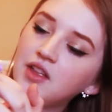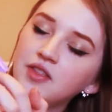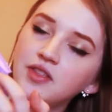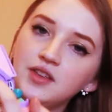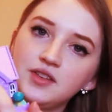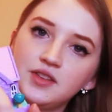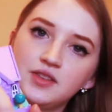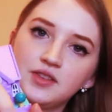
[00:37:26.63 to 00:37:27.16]

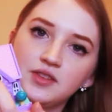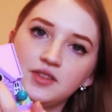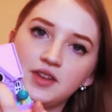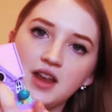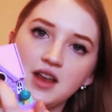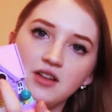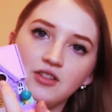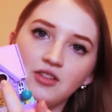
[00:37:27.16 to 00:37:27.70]
this
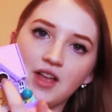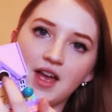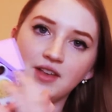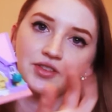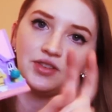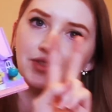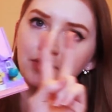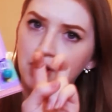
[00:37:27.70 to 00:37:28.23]
stained
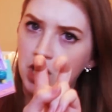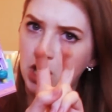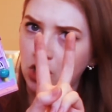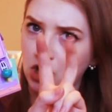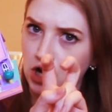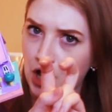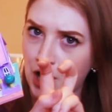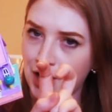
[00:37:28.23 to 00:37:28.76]
glass
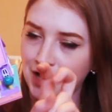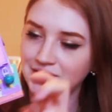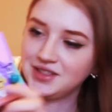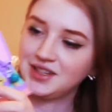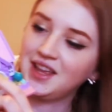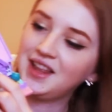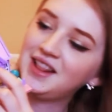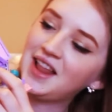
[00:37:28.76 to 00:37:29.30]

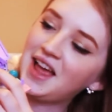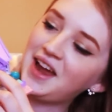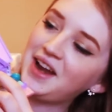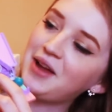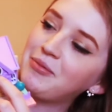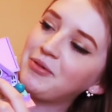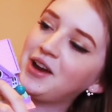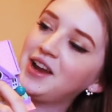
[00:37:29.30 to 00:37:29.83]
can light
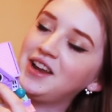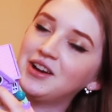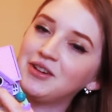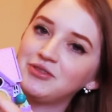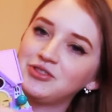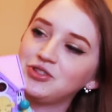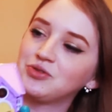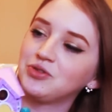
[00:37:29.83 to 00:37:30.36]
up right here,
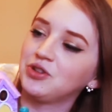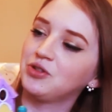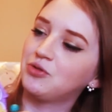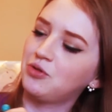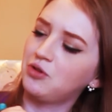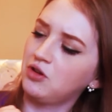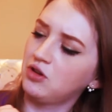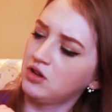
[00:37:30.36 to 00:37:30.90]
which is really
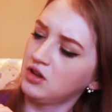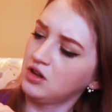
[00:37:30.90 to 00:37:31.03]
cool.